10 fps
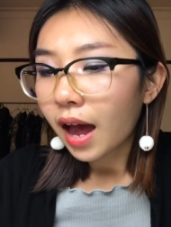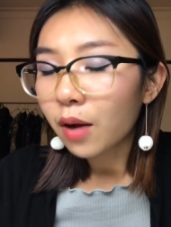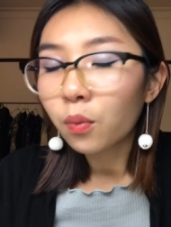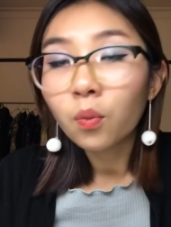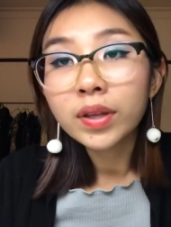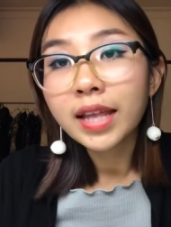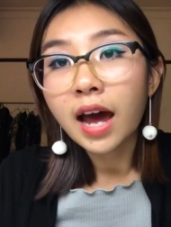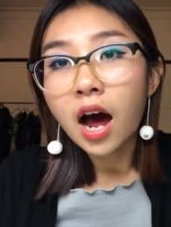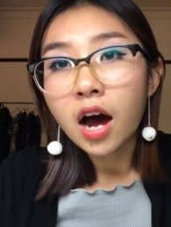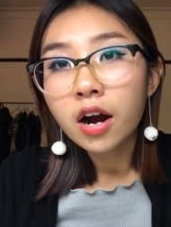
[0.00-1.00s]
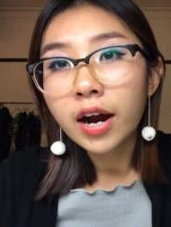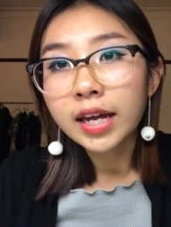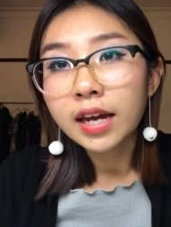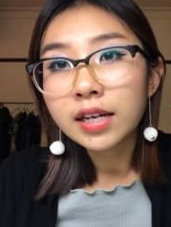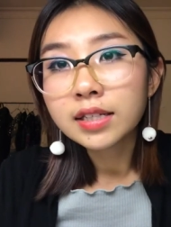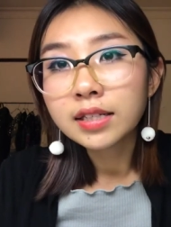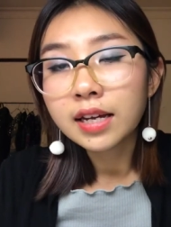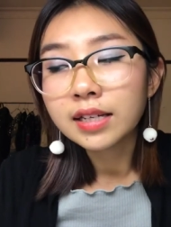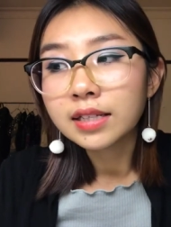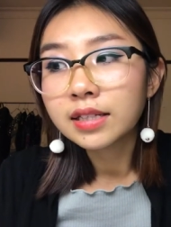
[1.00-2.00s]
and uh, what they are, I guess,
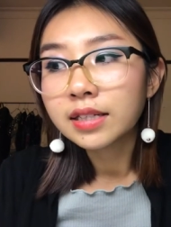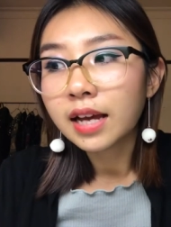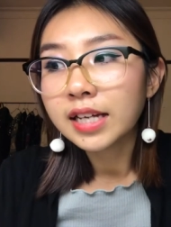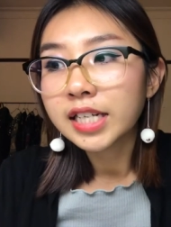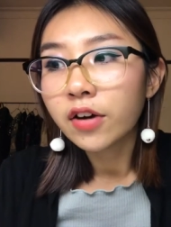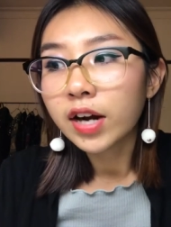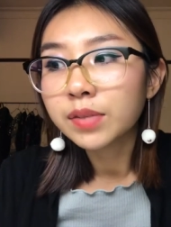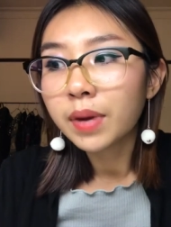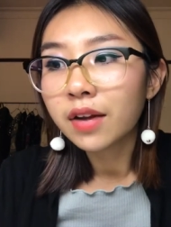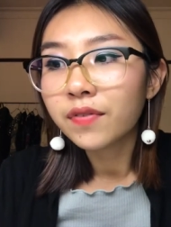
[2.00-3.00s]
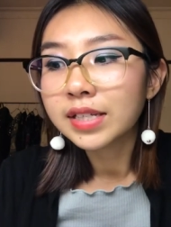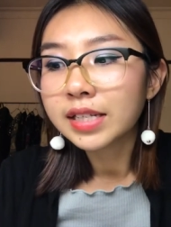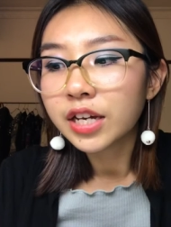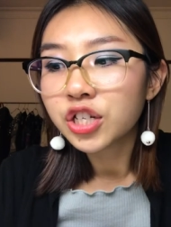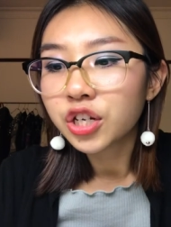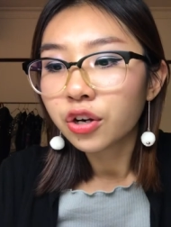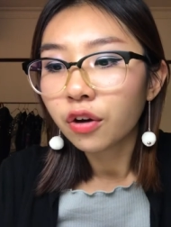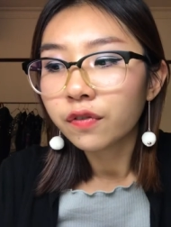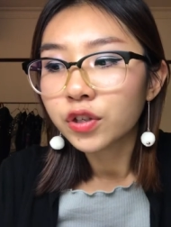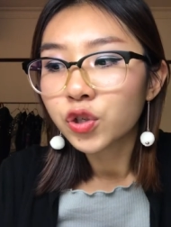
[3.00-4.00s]
is a direct manifestation
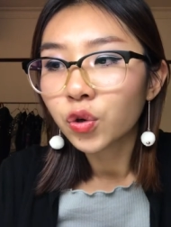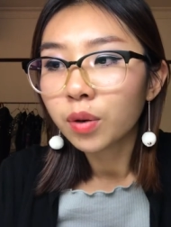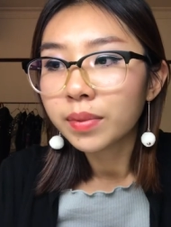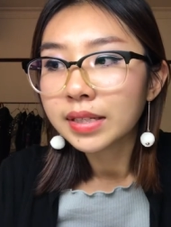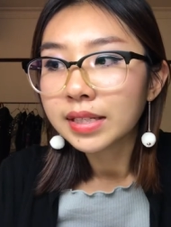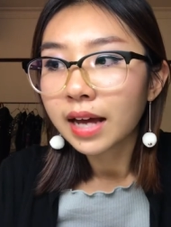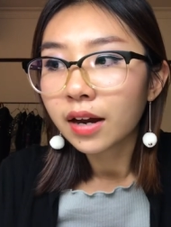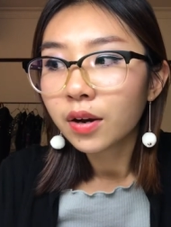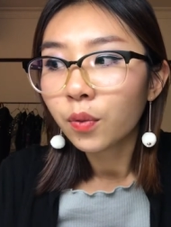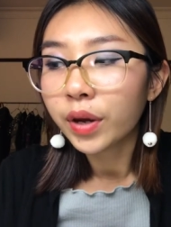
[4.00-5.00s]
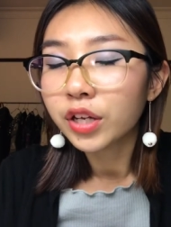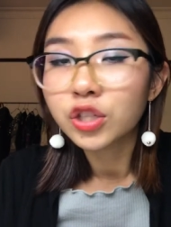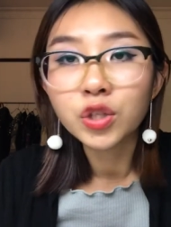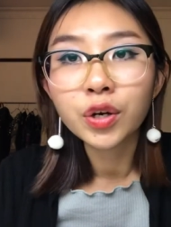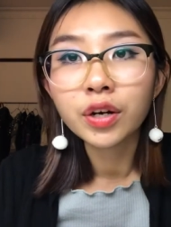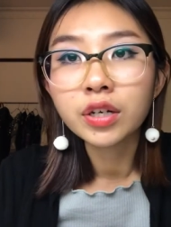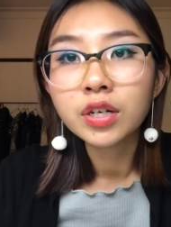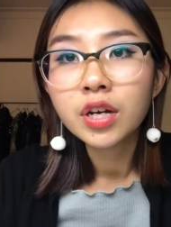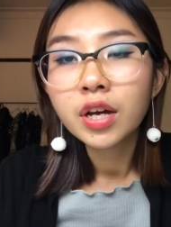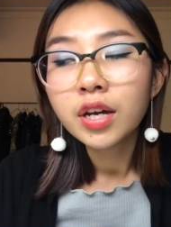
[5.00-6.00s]
of the traumas that we endured
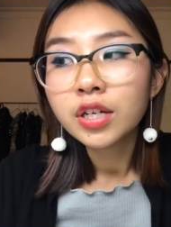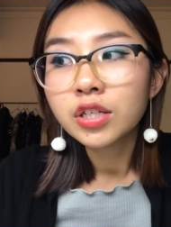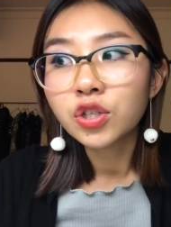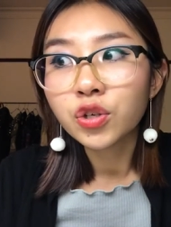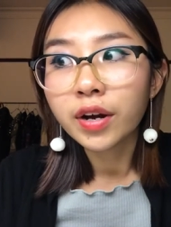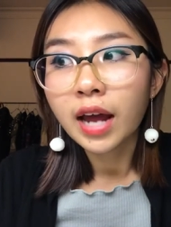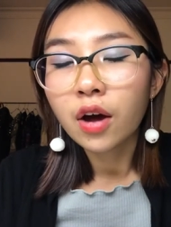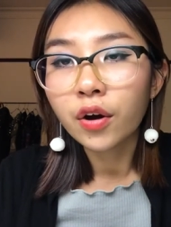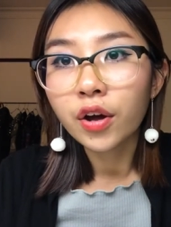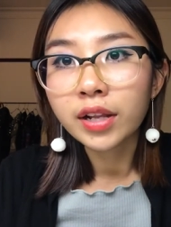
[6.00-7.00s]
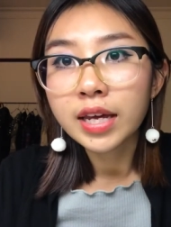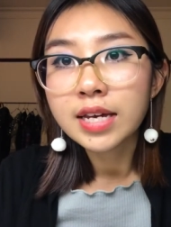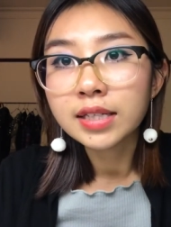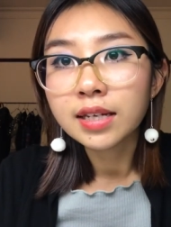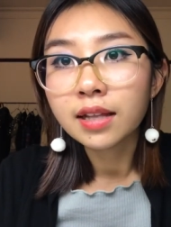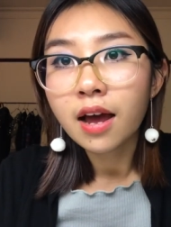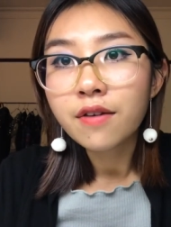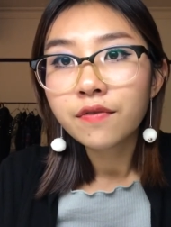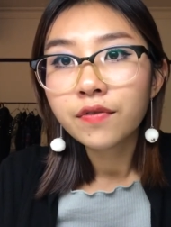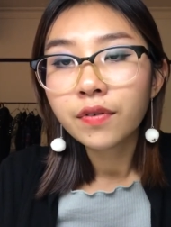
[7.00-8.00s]
during our early years in
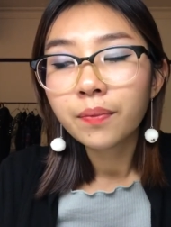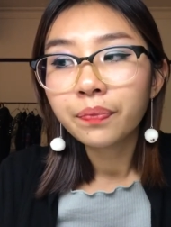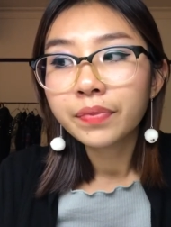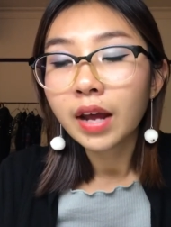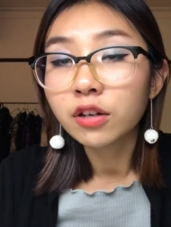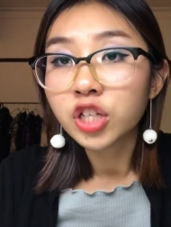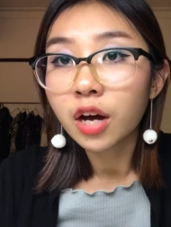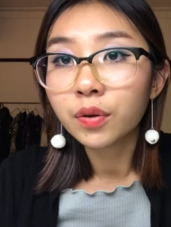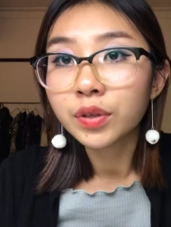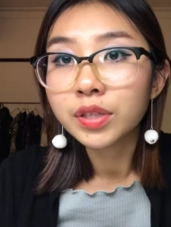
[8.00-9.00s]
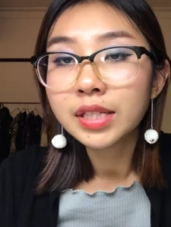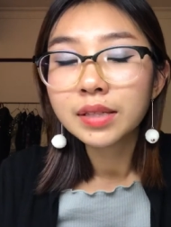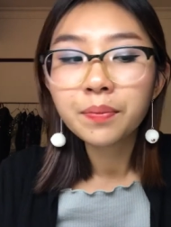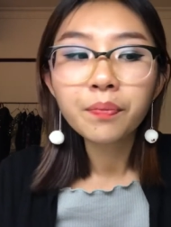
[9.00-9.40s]
life, our childhoods.